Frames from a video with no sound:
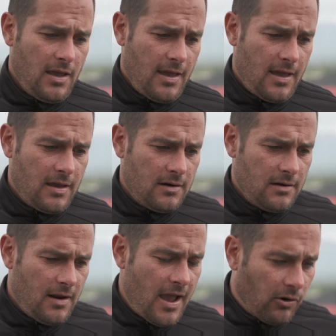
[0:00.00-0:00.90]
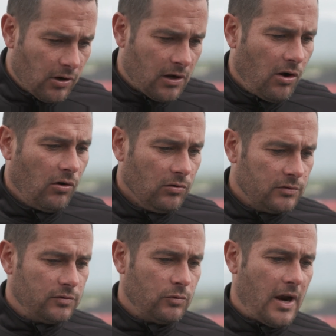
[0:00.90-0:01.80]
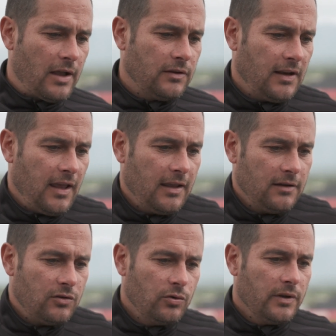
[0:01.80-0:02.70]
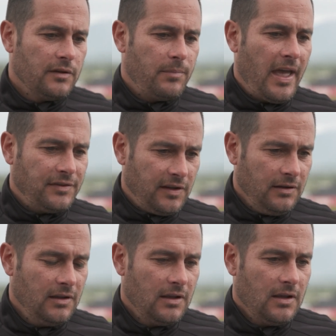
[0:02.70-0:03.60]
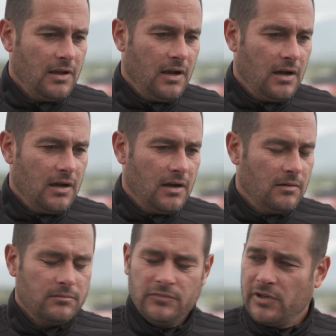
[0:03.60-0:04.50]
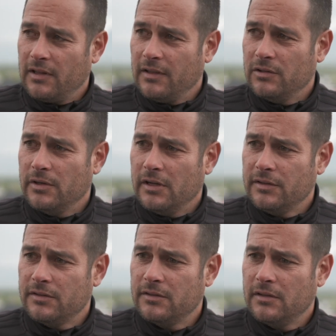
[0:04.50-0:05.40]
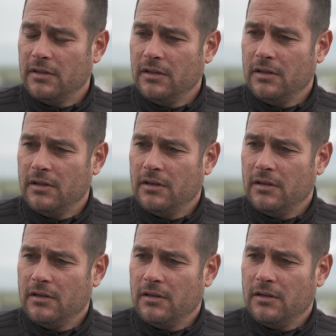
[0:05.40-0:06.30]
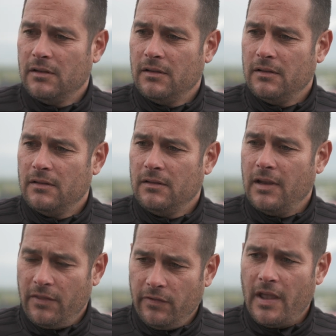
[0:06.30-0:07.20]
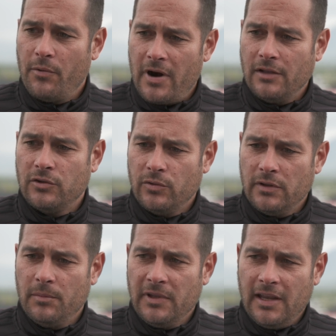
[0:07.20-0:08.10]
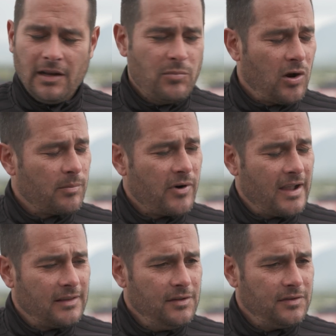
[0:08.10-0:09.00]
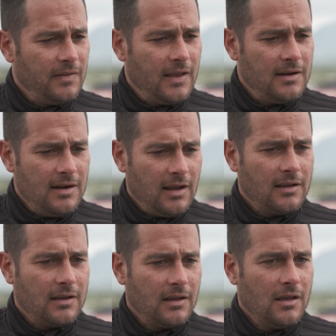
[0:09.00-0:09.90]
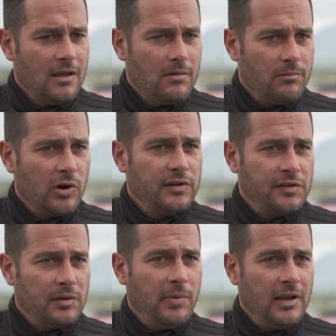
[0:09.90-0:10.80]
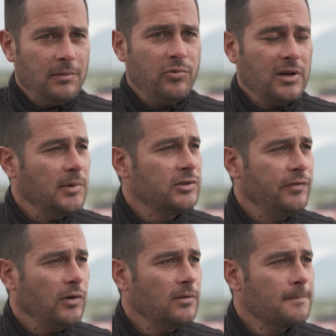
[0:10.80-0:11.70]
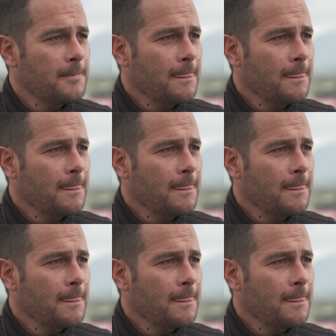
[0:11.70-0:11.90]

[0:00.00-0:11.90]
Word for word: and Erik Holt were out today doing passing. Um, I'm trying to think who else. Yeah, they were out doing the beginning part of practice, and then Nick participated pretty much full.